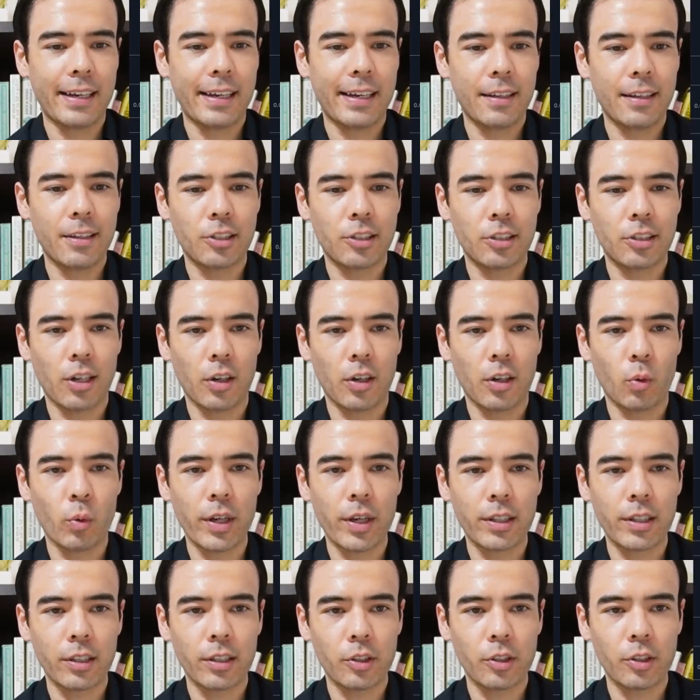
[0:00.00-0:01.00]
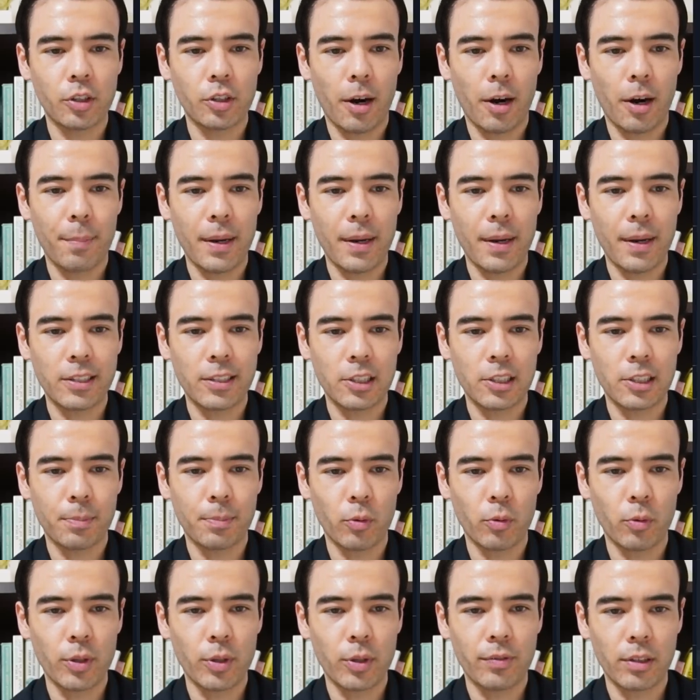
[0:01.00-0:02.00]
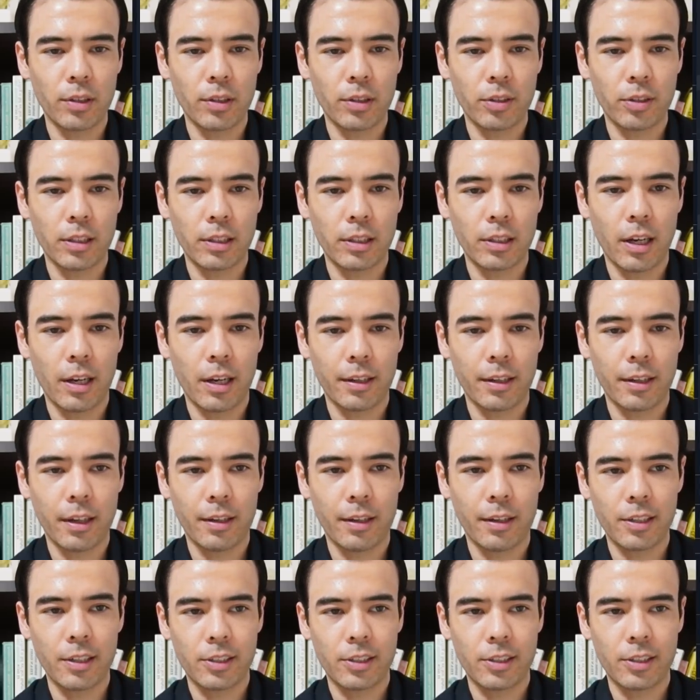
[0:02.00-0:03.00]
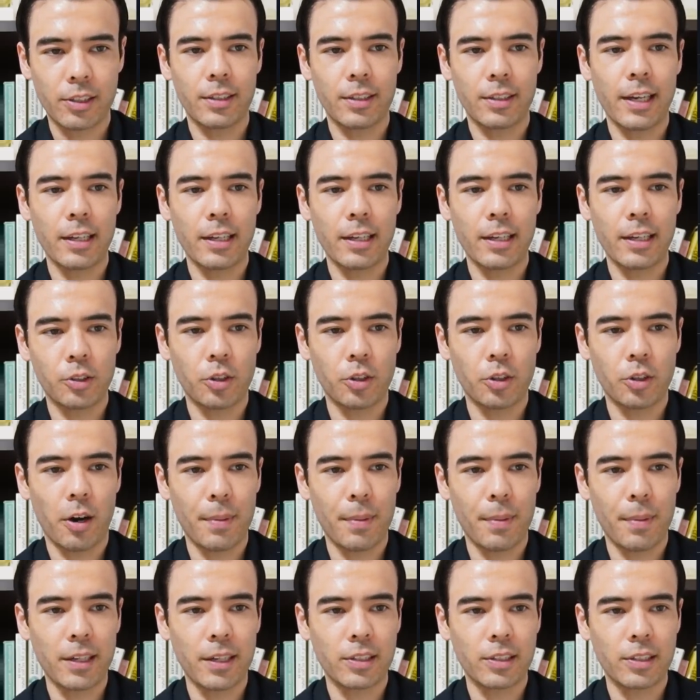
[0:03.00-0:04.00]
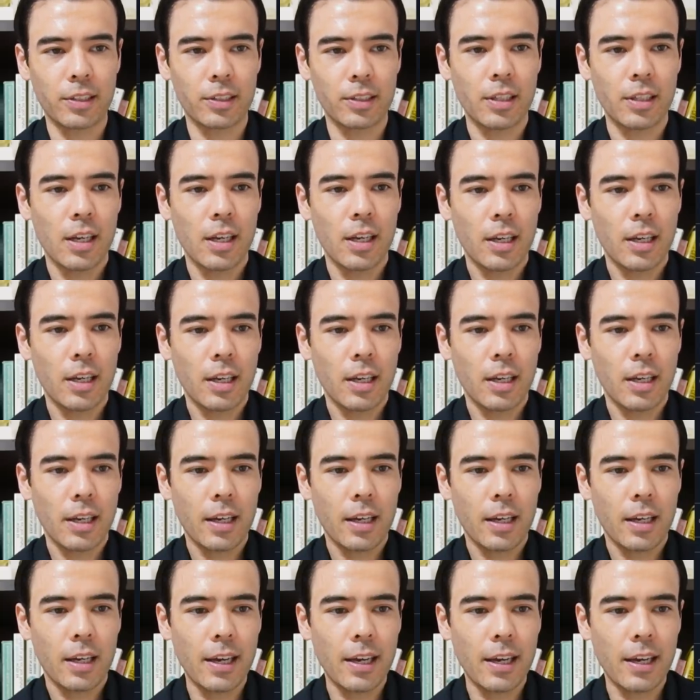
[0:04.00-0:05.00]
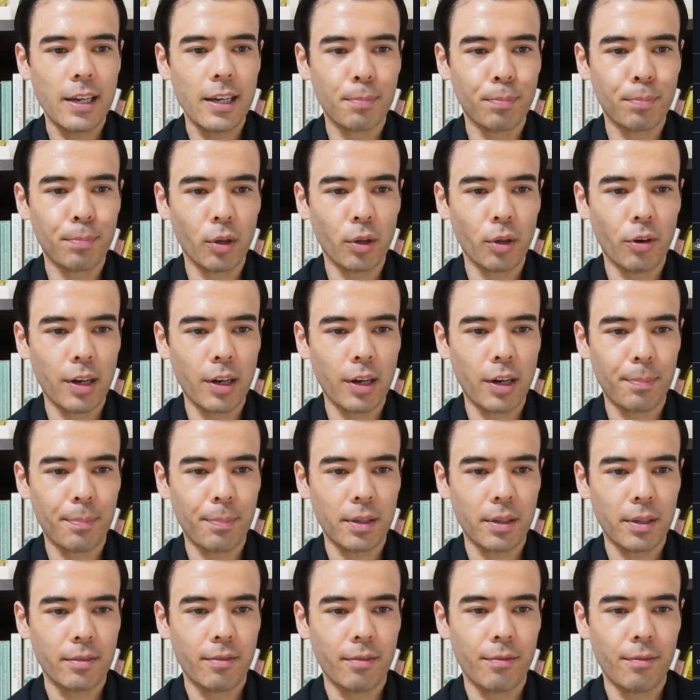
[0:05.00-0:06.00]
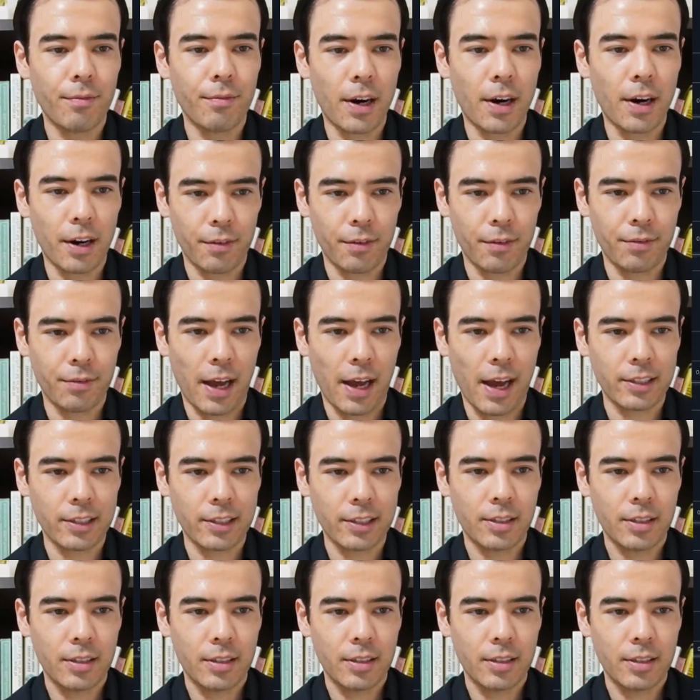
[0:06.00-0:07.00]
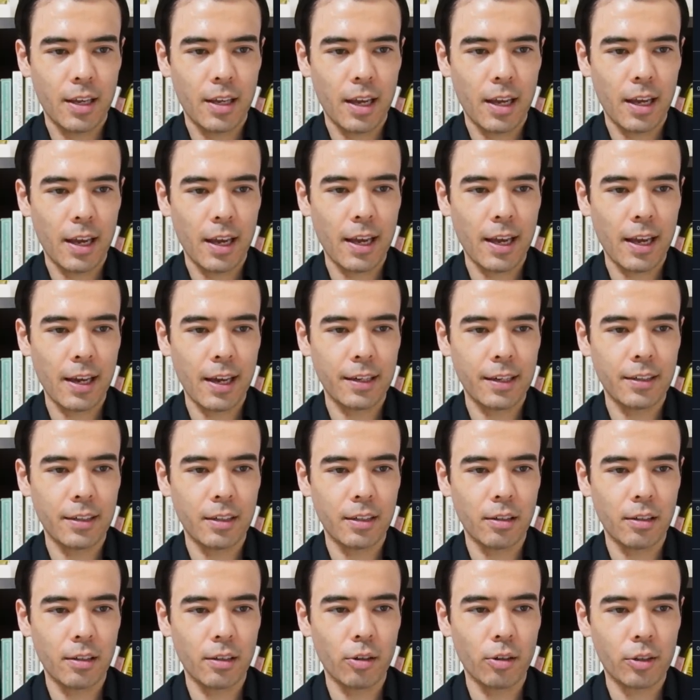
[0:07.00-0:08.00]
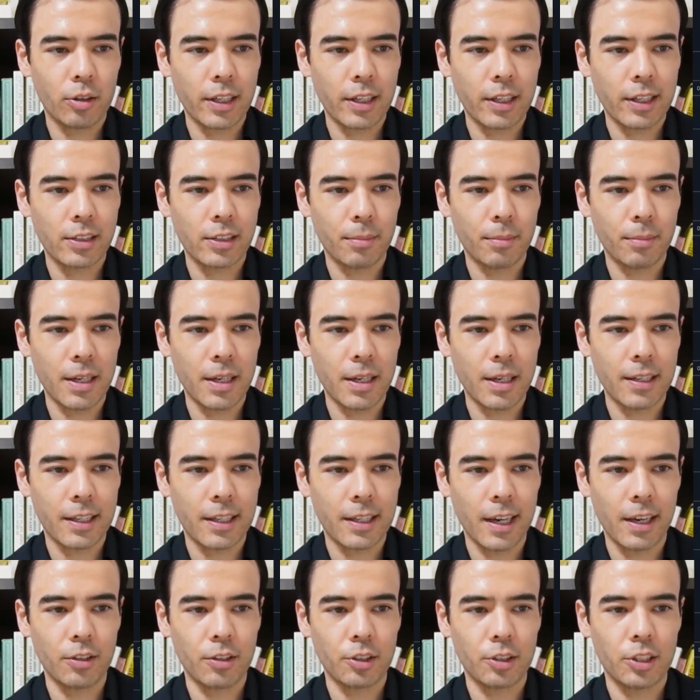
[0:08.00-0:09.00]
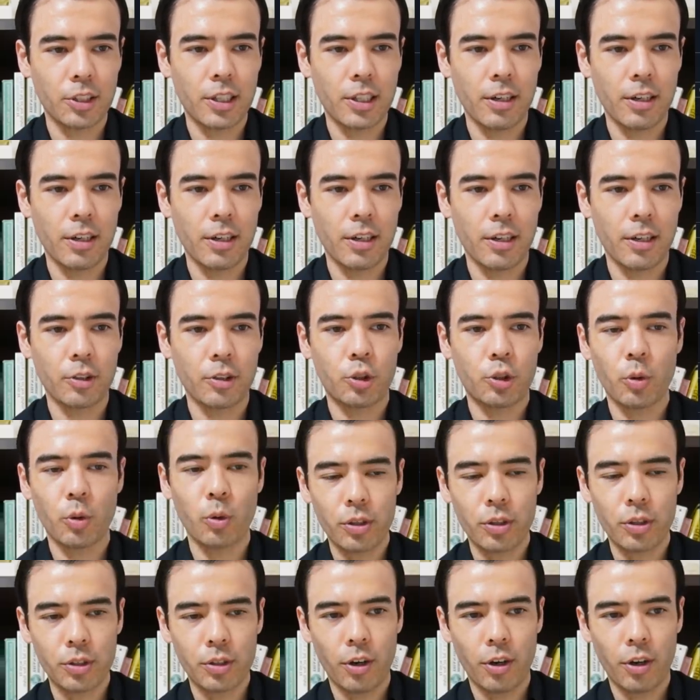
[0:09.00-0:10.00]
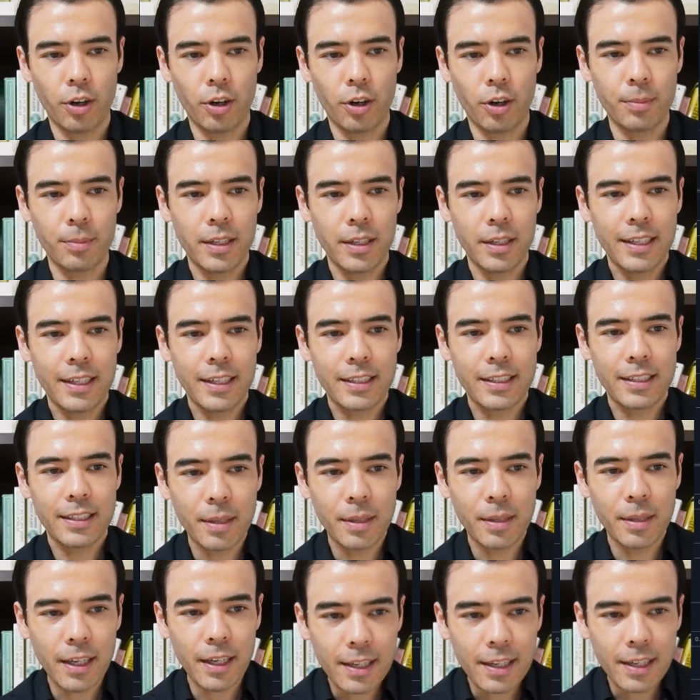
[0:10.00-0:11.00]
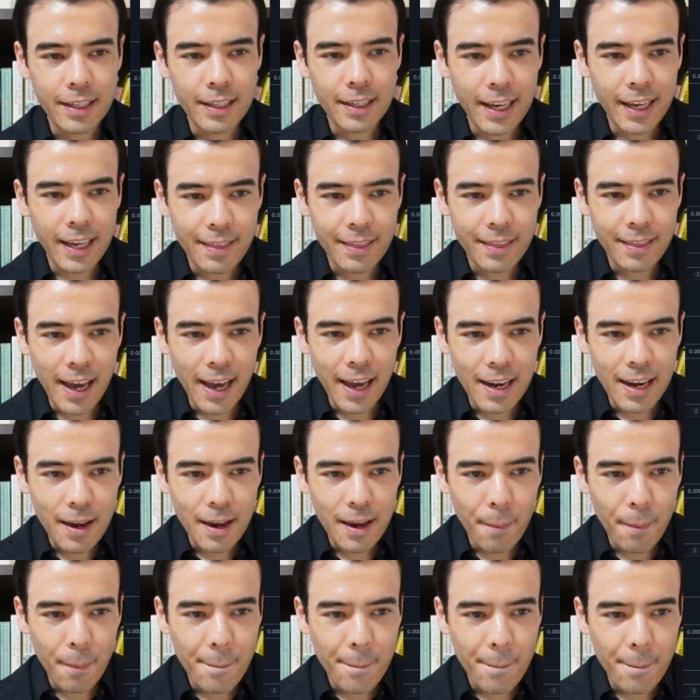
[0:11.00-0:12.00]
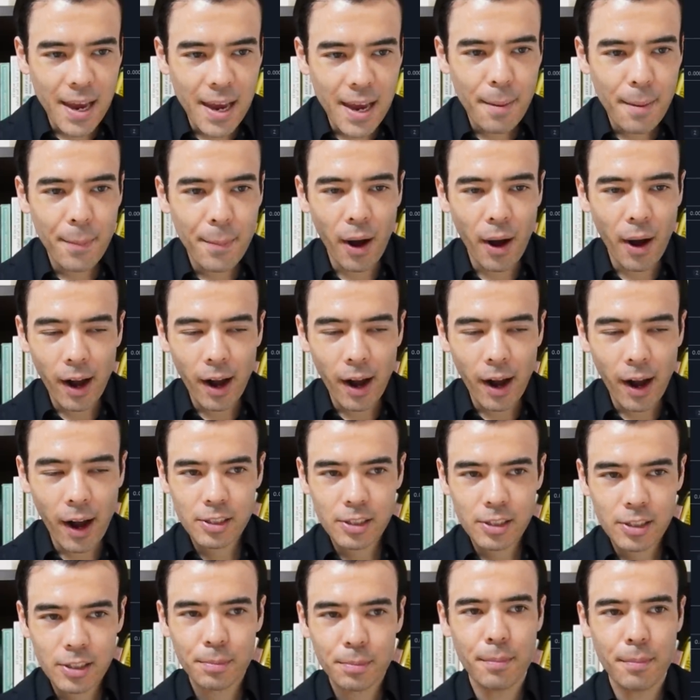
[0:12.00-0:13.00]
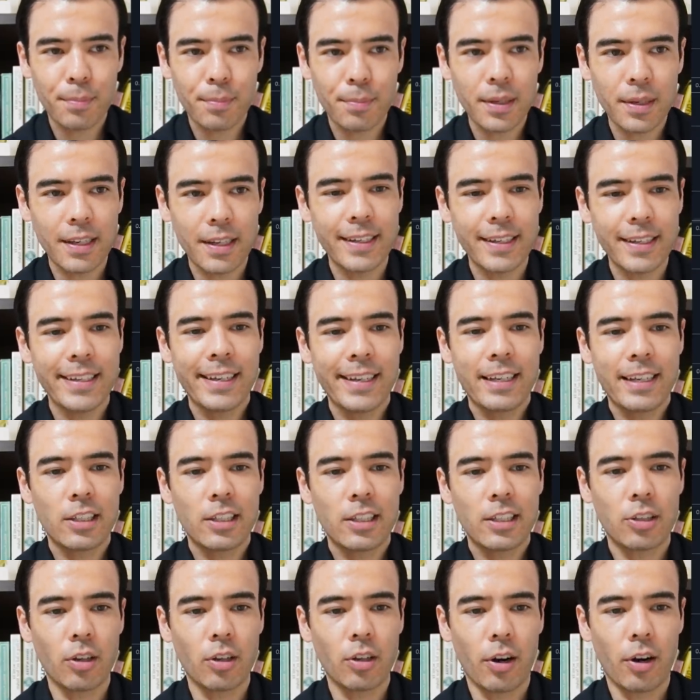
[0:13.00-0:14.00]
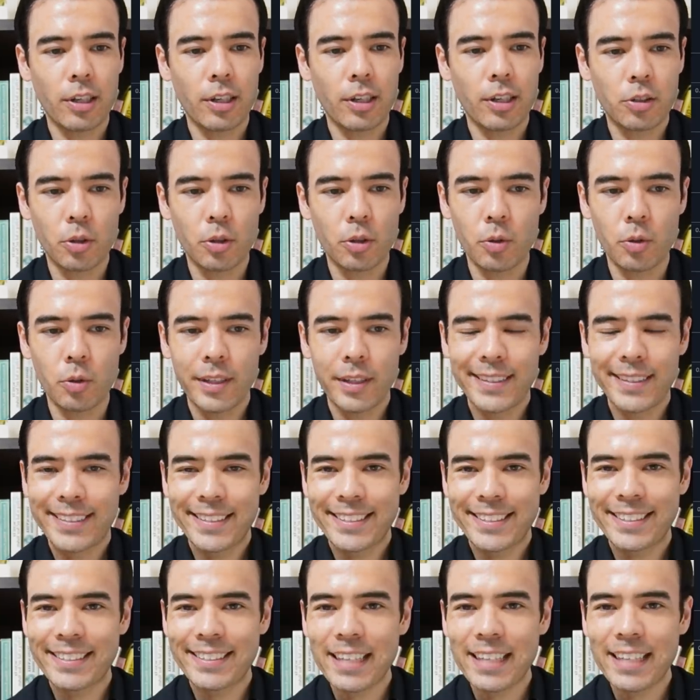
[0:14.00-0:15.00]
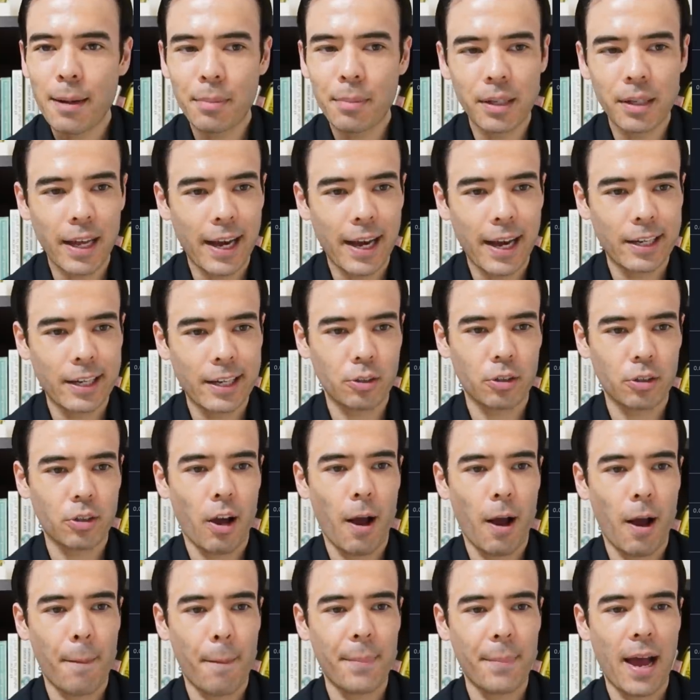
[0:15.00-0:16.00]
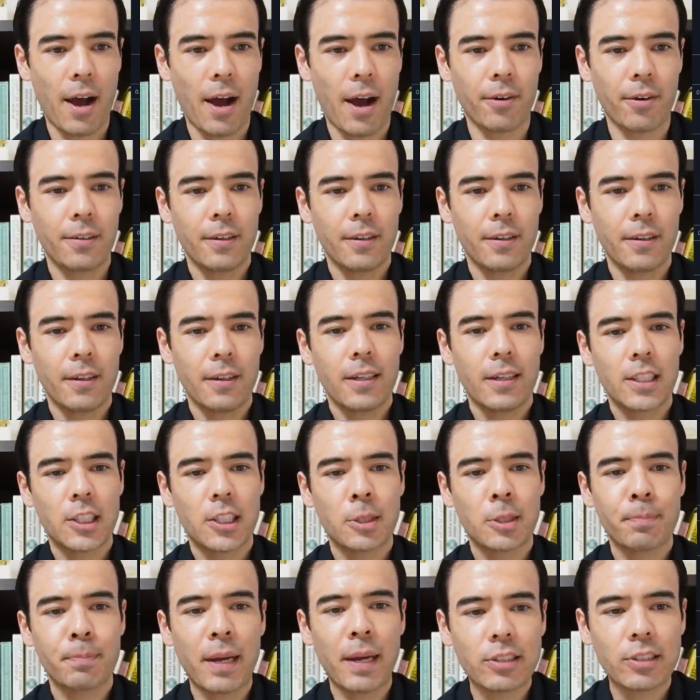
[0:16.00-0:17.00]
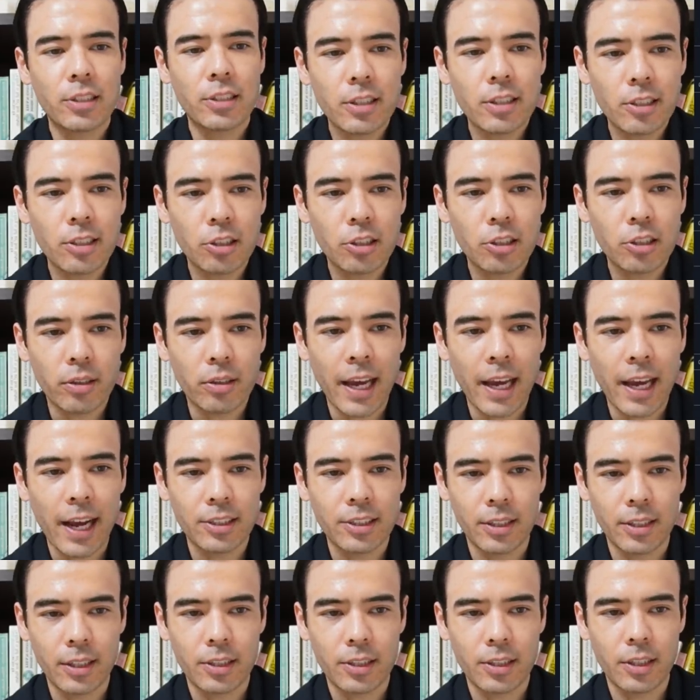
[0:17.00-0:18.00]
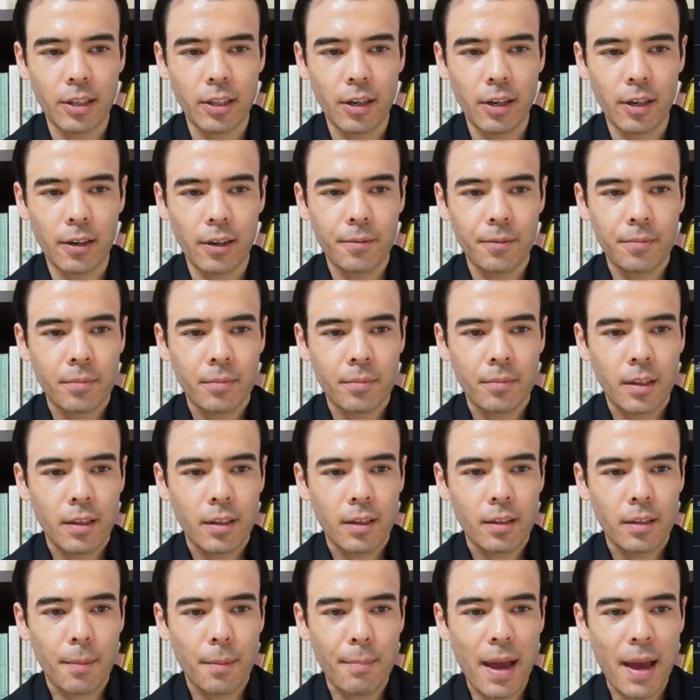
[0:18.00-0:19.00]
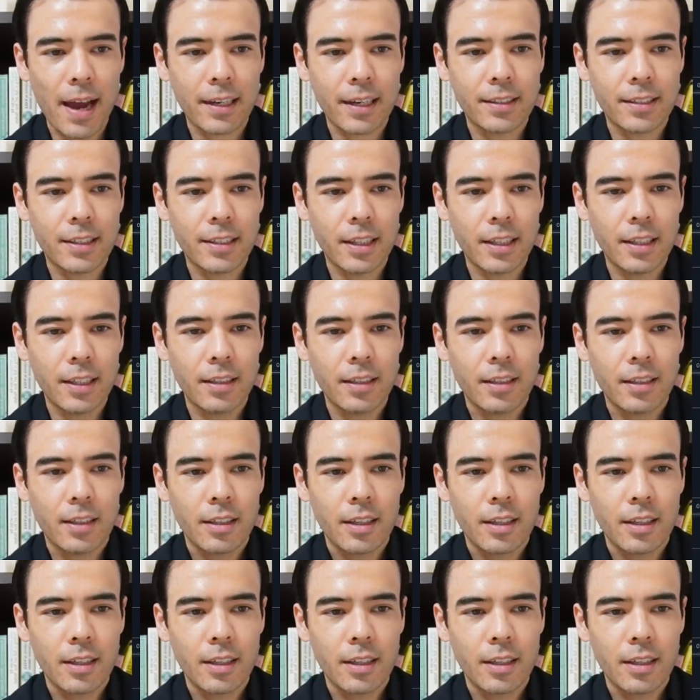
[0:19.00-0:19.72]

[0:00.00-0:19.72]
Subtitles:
This is on a weekly chart basis, but we even look on this on a daily chart basis. It's blown up very fast. And looking at some indicators here, short term, may indicate that it may possibly be starting to stabilize or top out, especially the stochastics here. MACD,